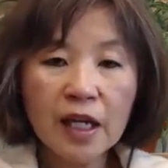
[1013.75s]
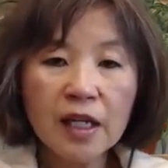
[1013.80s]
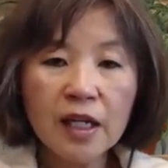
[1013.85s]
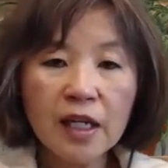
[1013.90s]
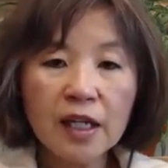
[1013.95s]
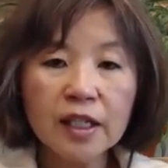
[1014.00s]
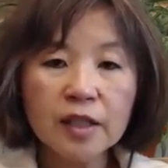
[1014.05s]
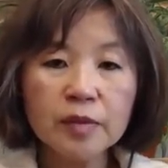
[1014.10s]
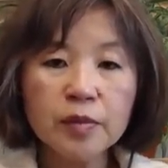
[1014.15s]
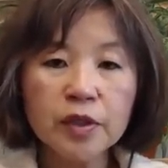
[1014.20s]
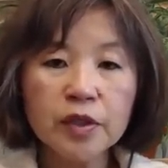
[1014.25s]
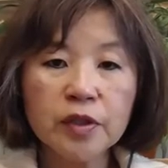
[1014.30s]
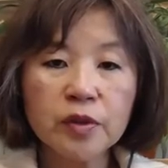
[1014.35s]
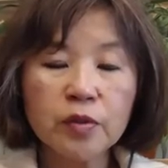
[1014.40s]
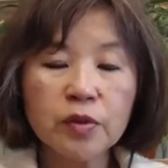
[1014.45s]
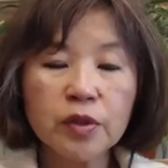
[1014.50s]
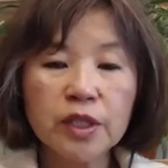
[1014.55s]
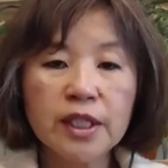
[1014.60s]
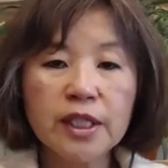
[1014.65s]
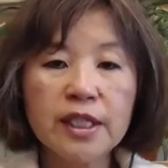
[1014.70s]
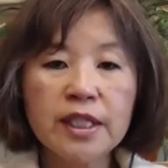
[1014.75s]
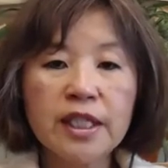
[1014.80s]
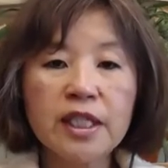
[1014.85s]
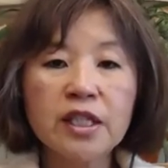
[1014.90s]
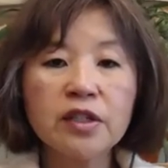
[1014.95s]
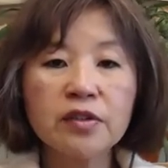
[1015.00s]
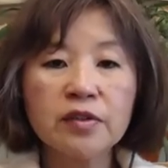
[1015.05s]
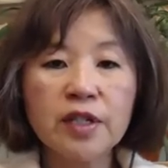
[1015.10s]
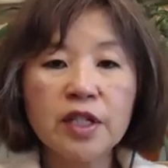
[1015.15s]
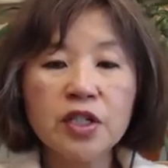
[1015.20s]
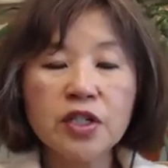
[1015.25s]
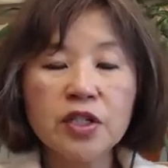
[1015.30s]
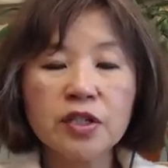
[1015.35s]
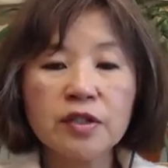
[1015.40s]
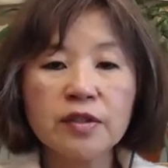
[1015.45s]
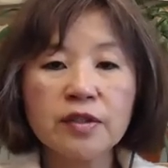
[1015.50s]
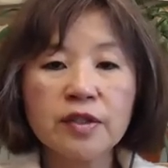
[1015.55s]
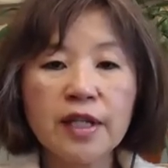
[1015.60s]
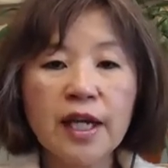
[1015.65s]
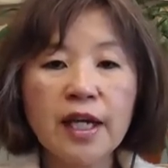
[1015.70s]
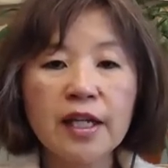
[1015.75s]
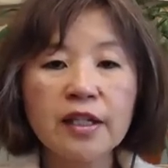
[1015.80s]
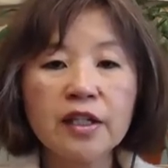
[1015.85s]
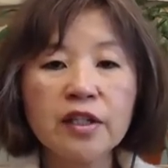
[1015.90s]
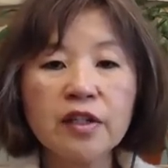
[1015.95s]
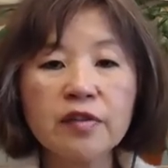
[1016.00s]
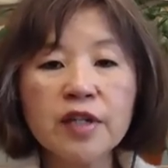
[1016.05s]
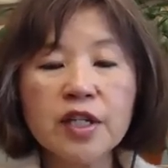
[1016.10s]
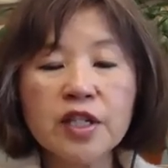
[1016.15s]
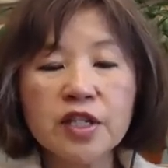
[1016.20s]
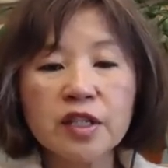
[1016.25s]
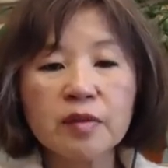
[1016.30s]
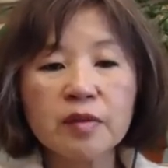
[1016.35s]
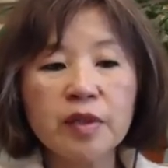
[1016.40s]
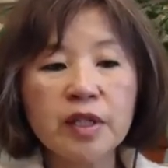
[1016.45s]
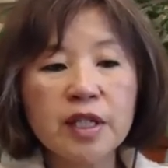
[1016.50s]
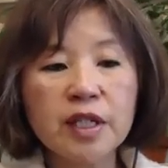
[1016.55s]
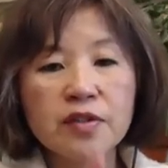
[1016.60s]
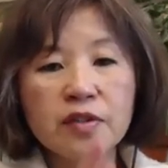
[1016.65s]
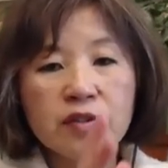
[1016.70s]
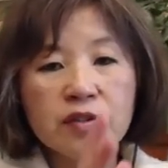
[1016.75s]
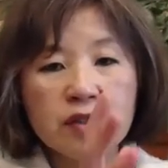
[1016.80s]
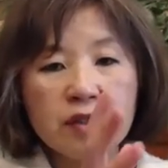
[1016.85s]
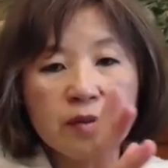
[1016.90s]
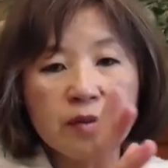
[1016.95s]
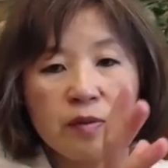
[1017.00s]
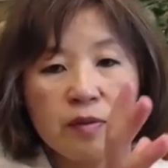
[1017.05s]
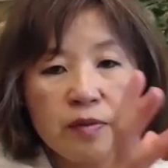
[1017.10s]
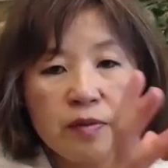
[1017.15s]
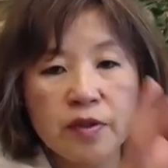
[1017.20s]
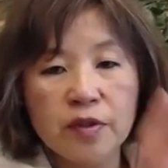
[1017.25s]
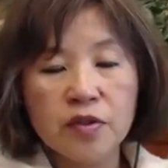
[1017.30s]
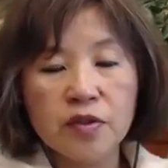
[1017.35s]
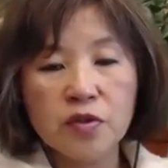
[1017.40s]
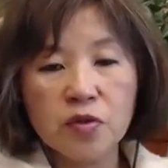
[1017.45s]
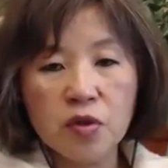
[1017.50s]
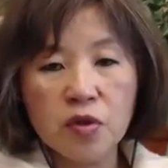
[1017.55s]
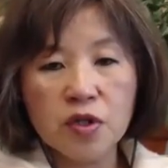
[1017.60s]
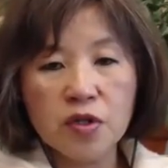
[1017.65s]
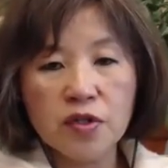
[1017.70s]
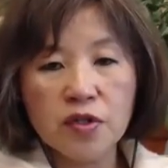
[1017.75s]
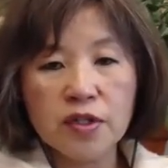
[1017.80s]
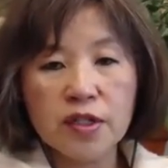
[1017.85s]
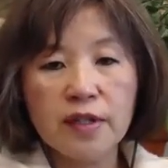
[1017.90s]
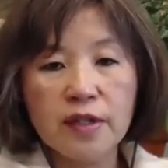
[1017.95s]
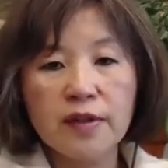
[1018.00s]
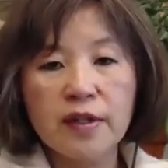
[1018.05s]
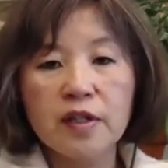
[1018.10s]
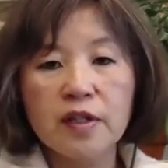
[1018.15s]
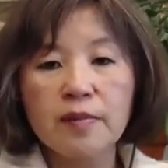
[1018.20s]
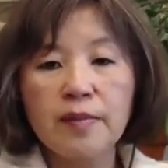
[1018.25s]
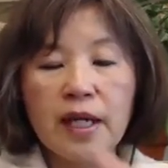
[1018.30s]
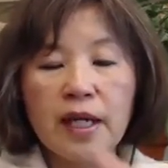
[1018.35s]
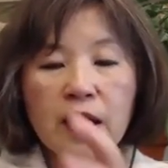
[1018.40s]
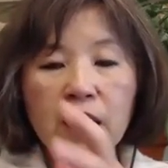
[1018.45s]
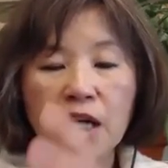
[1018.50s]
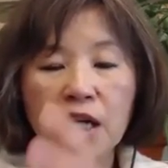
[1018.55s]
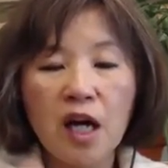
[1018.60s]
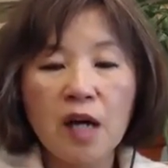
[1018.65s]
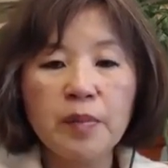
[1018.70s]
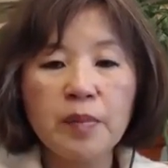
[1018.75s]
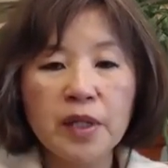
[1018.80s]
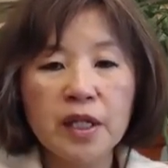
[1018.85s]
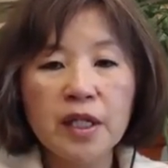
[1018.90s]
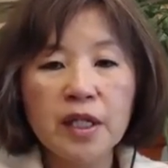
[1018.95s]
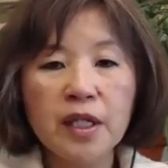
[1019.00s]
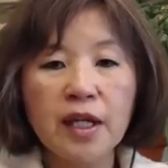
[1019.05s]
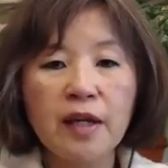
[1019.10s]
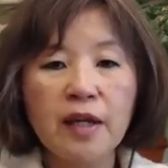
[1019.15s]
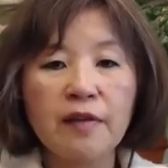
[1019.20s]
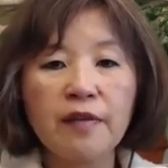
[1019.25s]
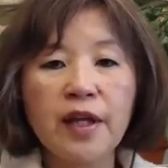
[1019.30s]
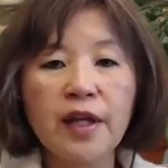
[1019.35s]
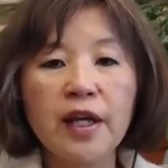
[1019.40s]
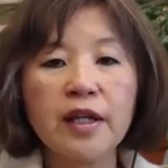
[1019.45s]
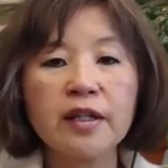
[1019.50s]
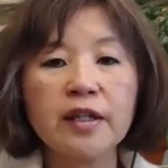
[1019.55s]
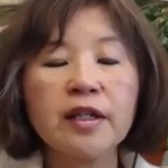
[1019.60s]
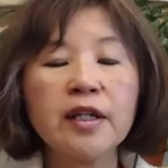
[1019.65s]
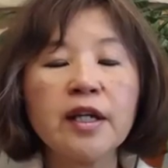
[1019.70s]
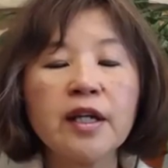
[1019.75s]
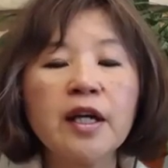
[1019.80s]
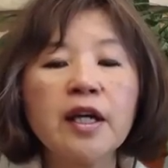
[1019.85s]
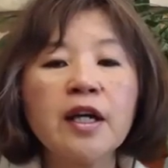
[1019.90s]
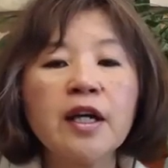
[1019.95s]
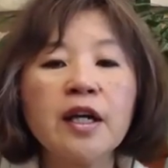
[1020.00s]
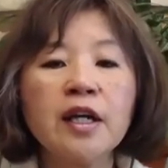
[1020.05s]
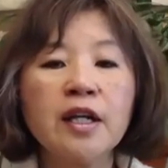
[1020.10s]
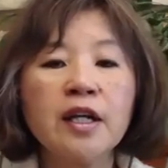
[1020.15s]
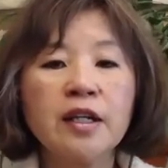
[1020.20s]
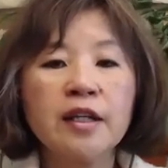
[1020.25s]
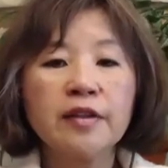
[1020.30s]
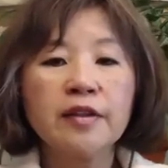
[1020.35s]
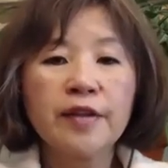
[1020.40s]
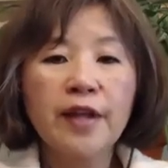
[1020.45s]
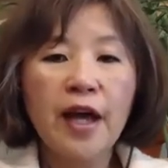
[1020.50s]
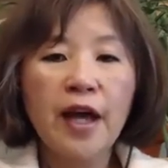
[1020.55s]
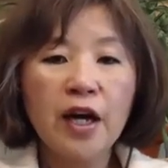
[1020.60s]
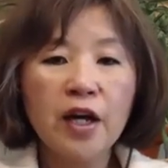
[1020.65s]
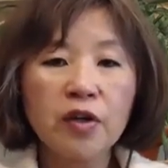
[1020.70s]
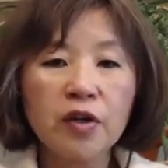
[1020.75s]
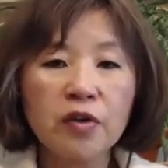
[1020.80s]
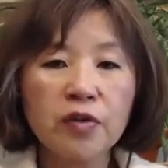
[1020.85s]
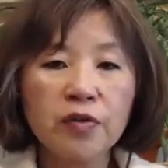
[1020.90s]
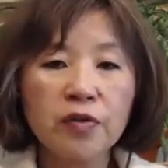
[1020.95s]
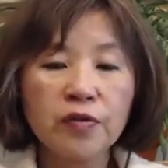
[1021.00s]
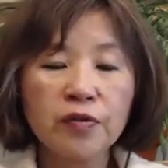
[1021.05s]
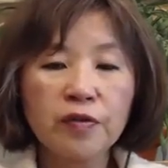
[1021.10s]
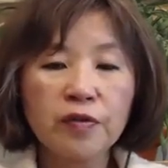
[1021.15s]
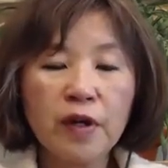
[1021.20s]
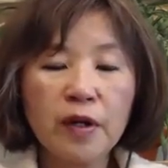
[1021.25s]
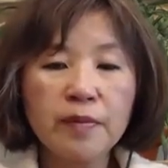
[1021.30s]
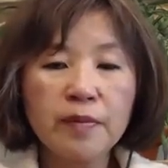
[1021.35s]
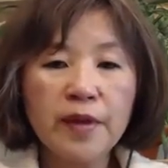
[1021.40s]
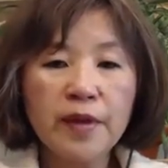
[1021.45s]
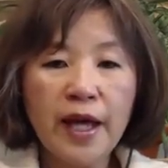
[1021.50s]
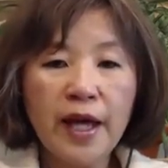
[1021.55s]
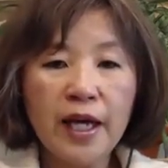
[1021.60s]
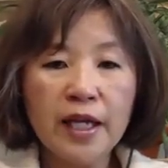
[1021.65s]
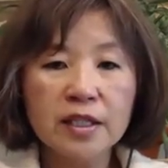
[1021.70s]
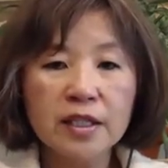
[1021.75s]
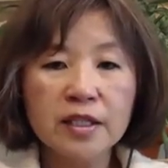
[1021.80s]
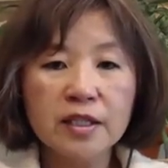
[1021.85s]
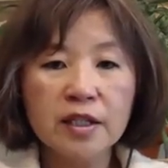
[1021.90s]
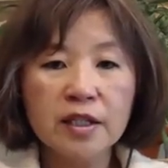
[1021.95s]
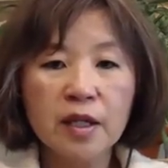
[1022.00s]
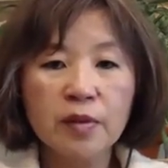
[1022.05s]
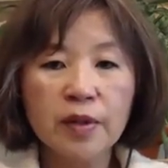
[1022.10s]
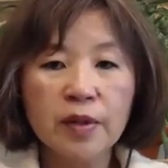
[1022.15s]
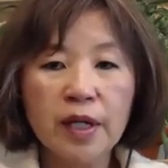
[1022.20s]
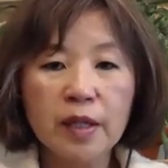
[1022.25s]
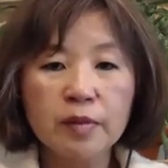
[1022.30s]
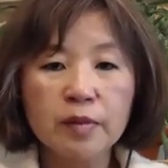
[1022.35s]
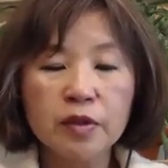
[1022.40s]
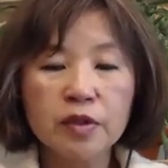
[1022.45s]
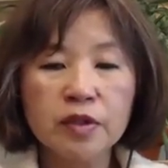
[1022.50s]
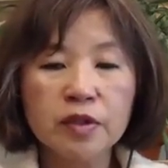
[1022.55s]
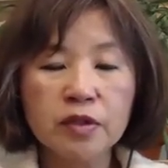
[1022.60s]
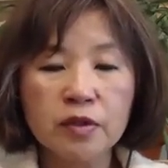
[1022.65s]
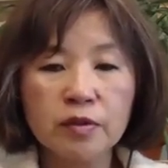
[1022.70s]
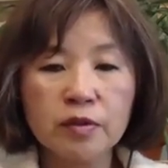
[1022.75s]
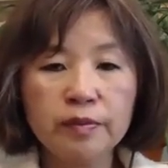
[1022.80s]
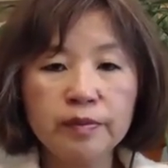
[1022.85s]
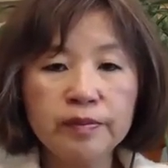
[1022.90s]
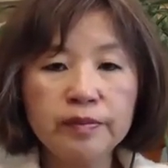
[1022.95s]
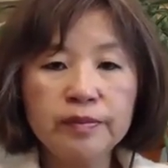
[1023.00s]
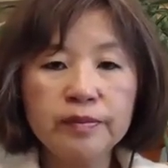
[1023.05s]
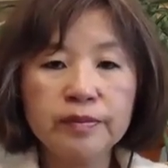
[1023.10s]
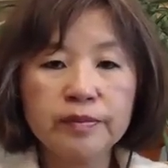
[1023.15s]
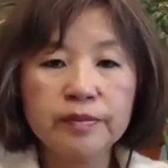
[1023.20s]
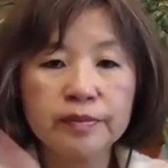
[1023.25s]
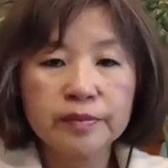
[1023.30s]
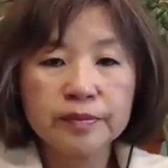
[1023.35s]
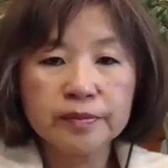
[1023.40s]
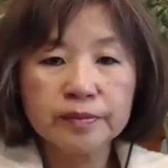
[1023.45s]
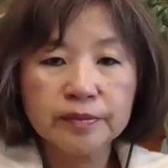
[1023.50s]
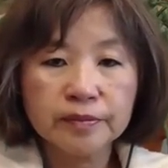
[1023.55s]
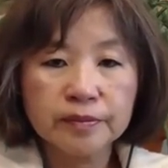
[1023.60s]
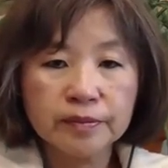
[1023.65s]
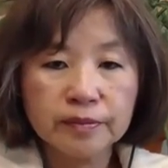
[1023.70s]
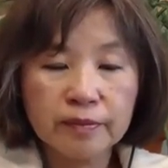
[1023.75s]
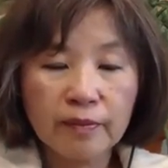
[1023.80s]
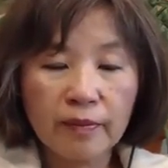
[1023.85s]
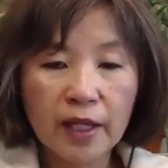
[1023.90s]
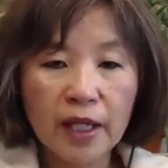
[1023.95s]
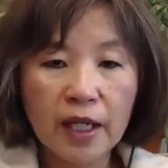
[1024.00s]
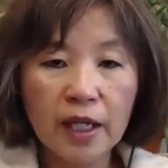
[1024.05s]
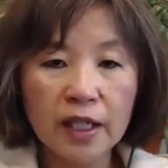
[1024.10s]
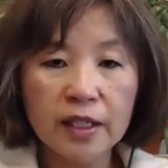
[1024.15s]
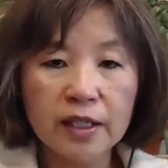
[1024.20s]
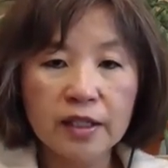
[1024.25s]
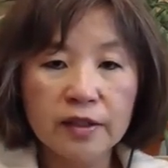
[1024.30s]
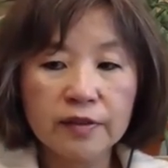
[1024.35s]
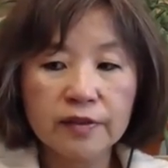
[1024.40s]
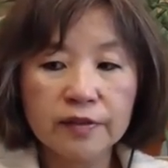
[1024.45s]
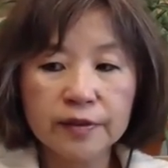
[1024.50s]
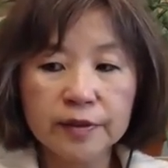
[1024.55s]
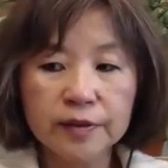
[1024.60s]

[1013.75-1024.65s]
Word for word: I had put the word in iteration, and iteration implies there's Source, and then you make a copy, and then now from that they were able to kind of